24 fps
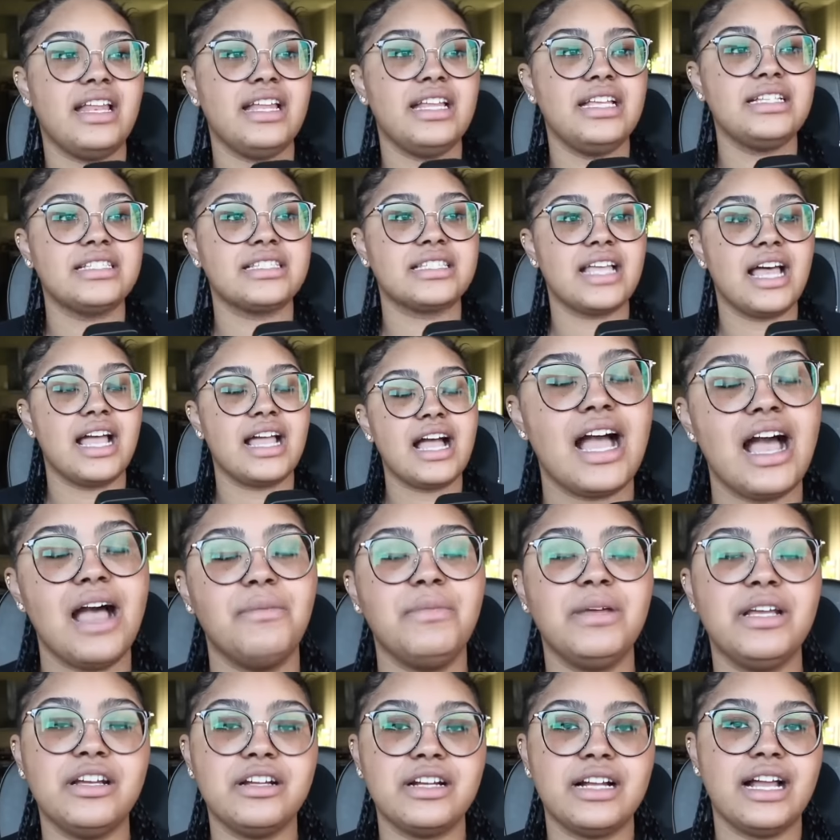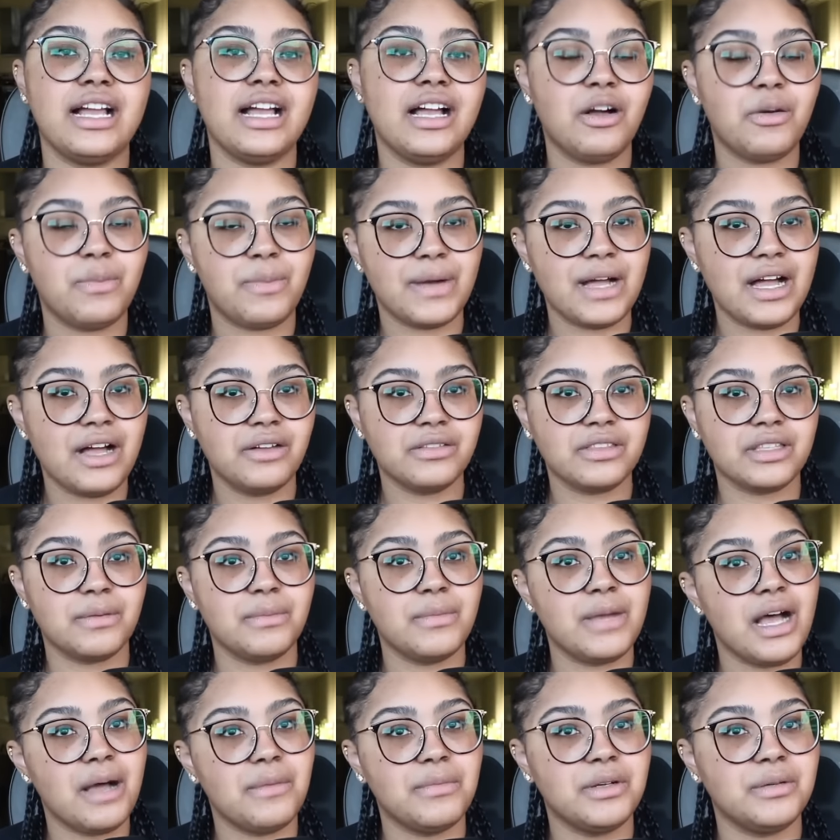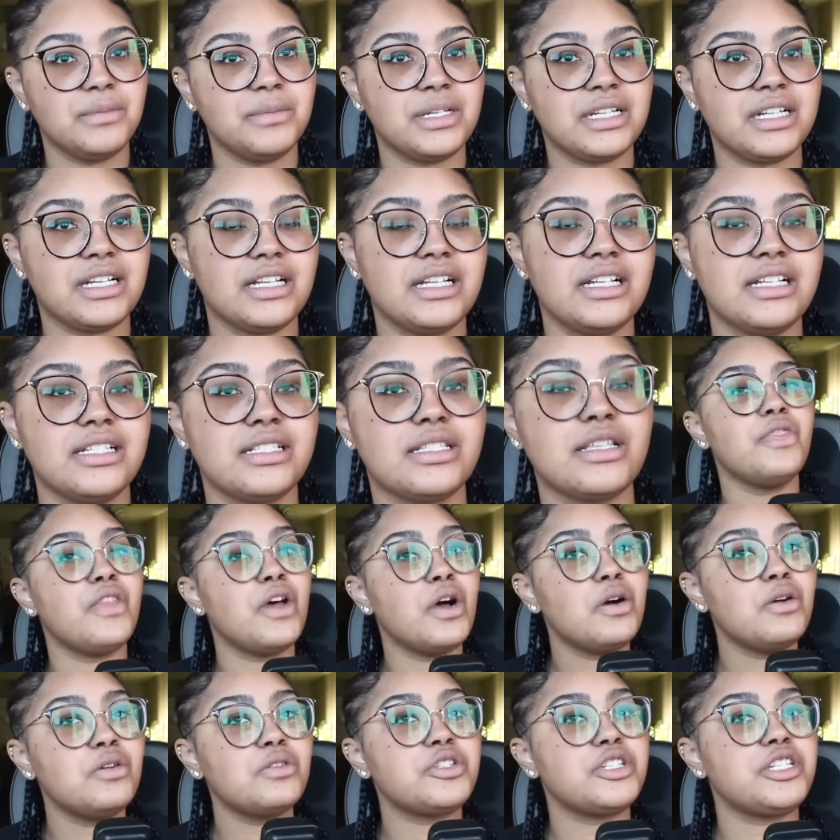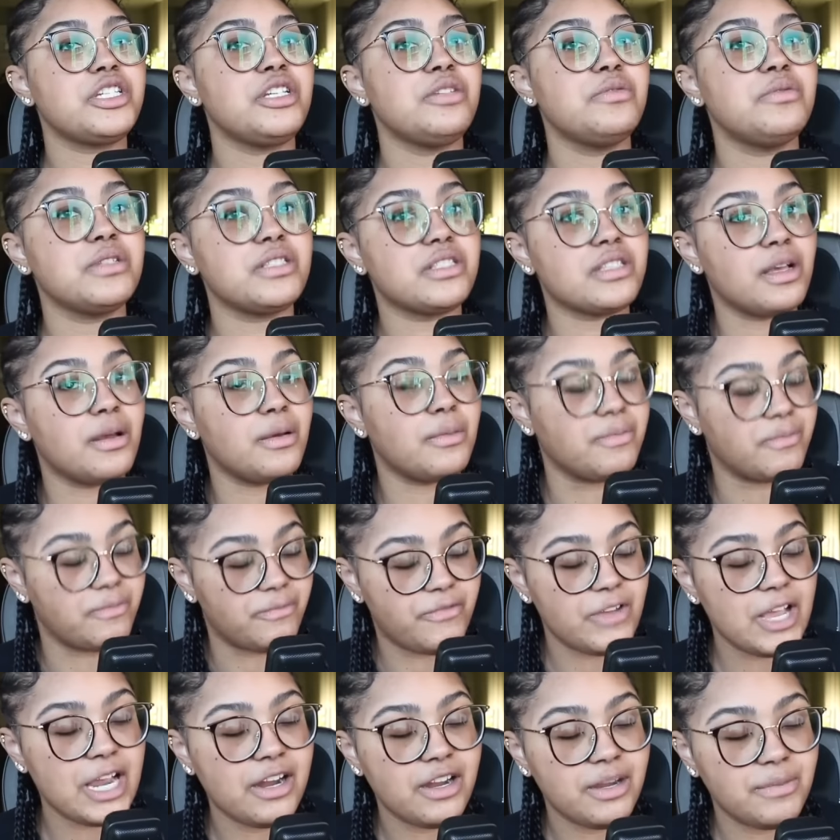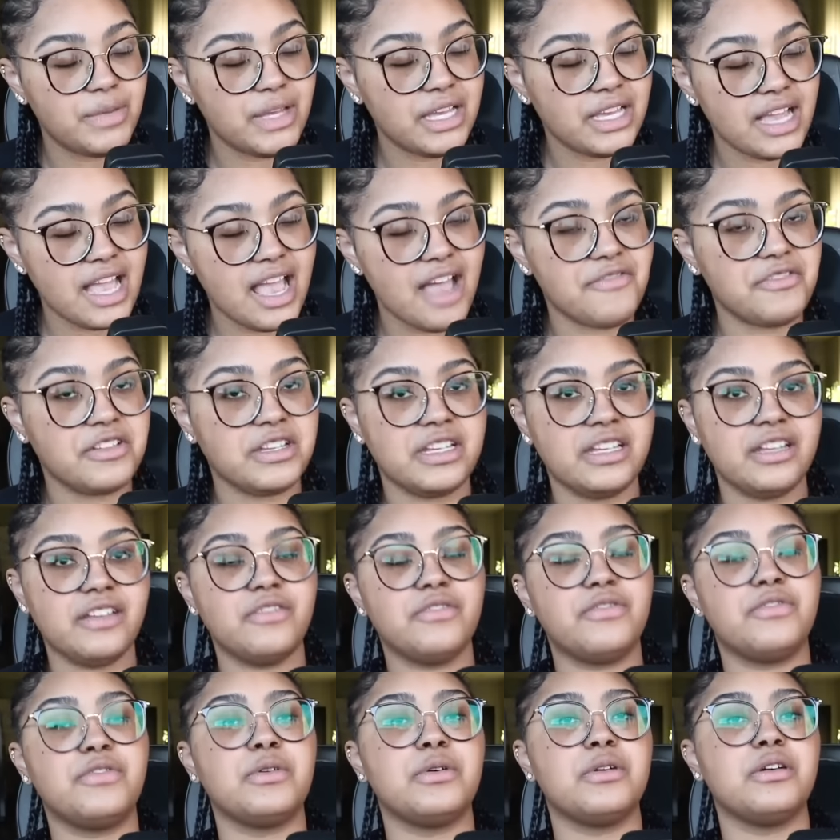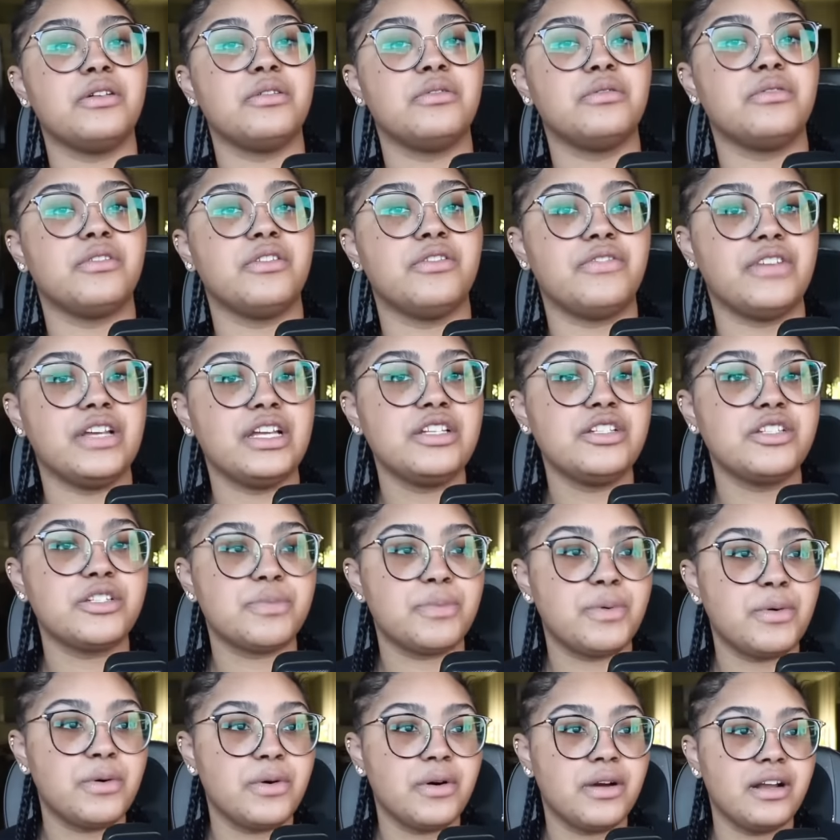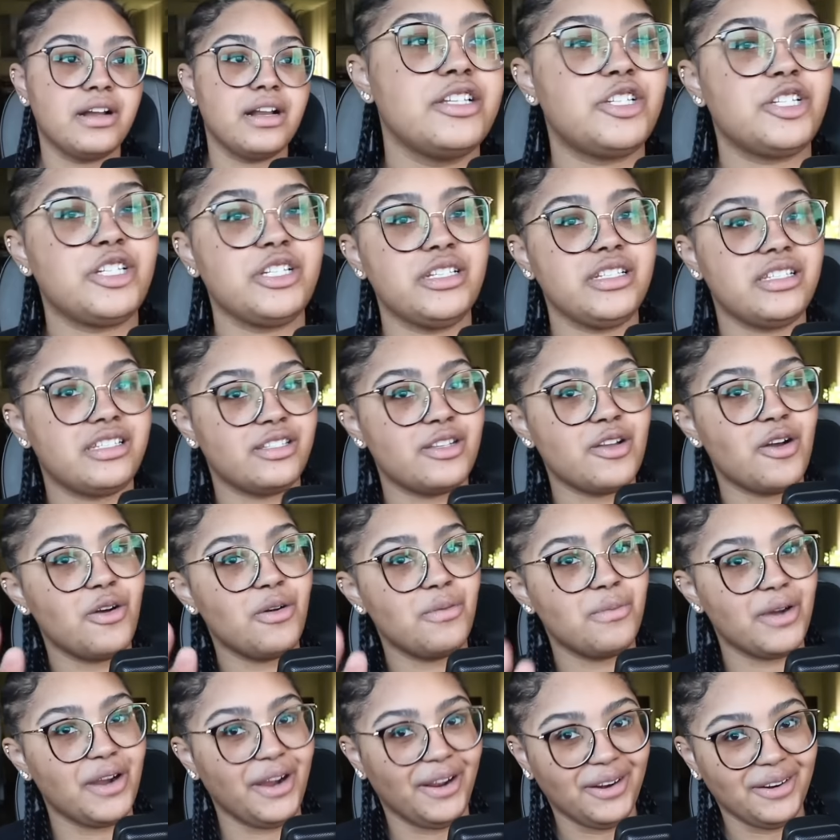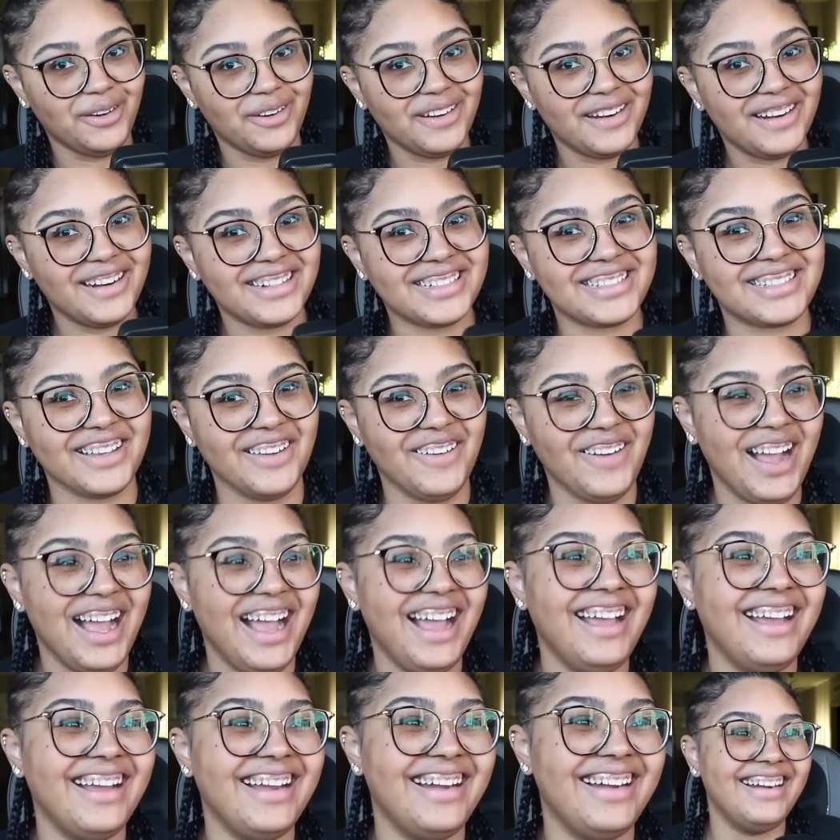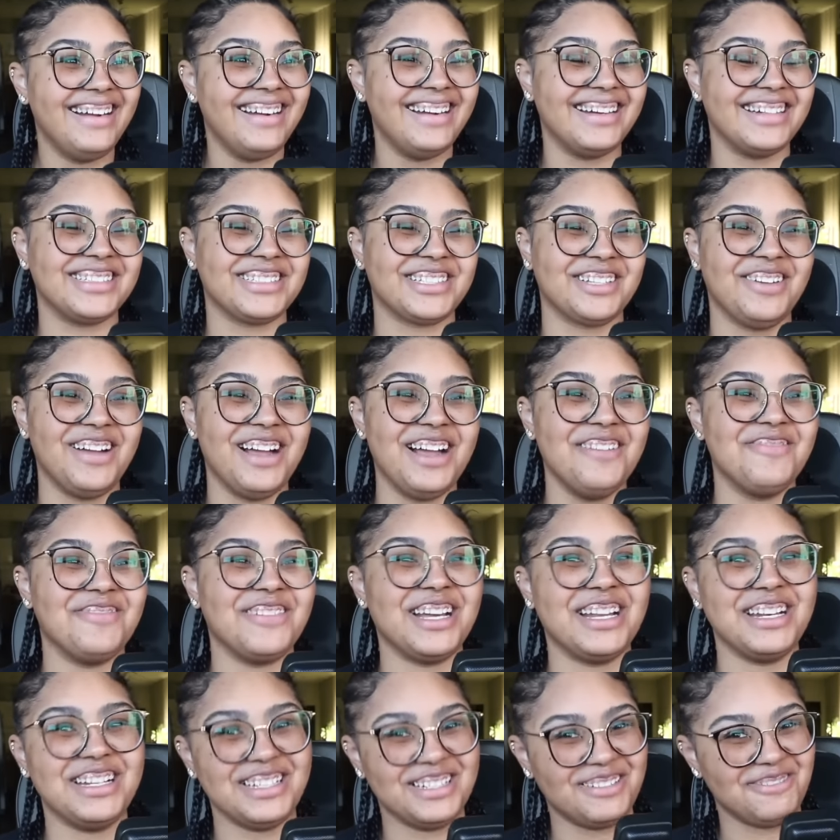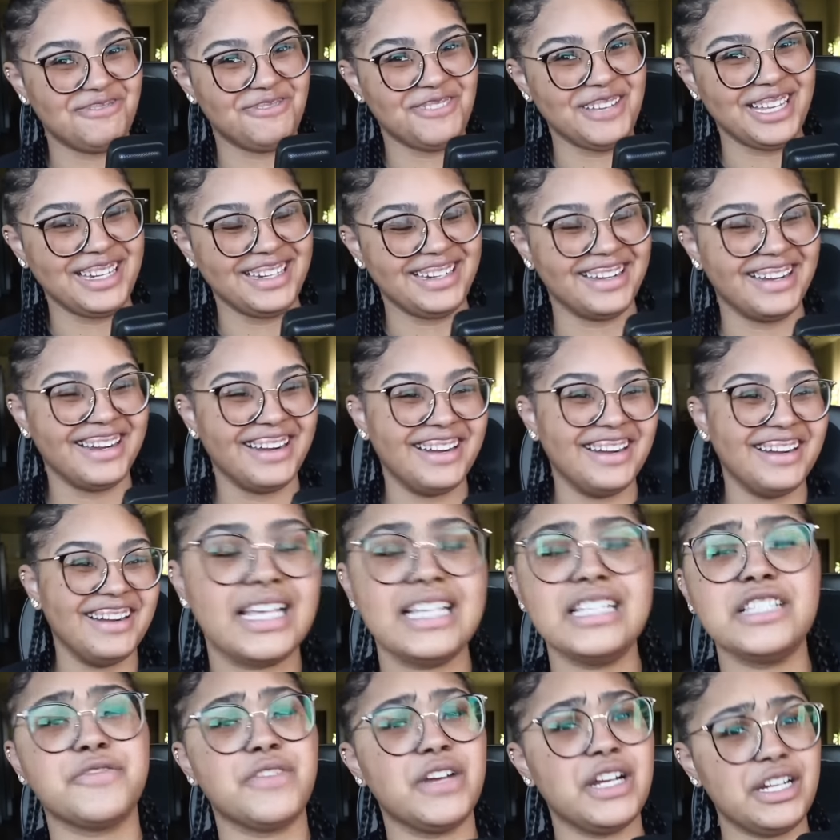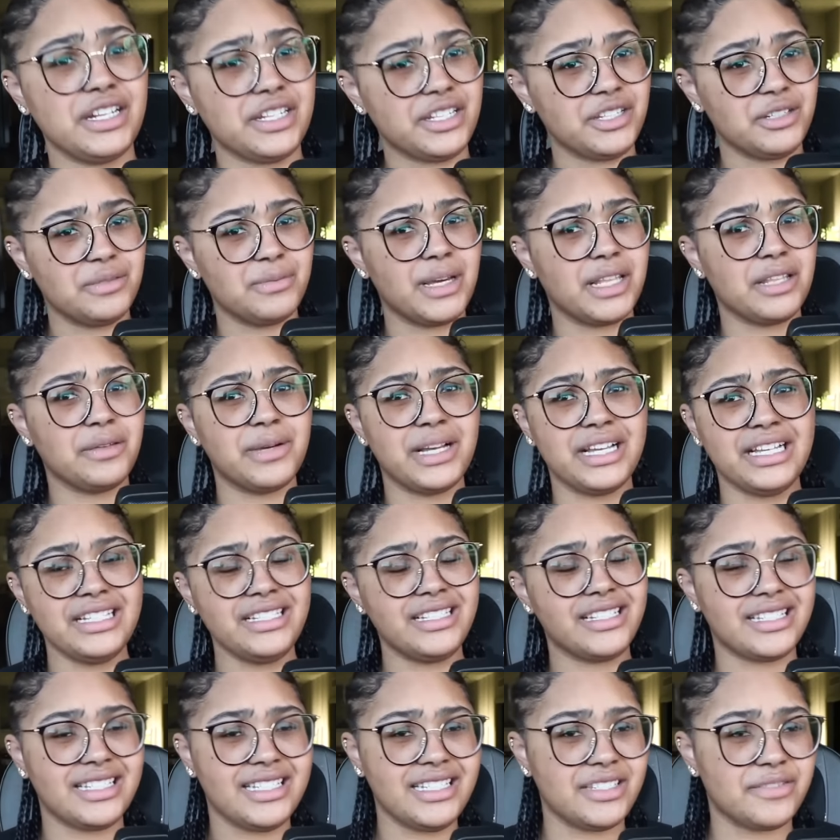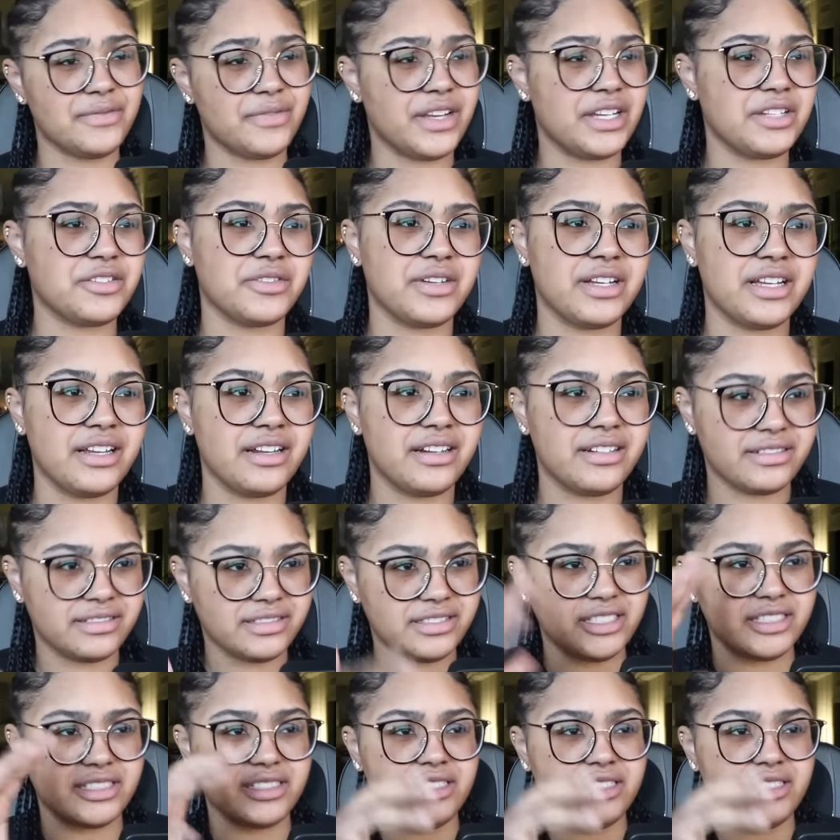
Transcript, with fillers: he's like, I'm here to help out the mama, because though she was a very big advocate for revenge, she's no murderer. So I'm gonna defend her. He's very cute, by the way. He just needs some facial hair. Just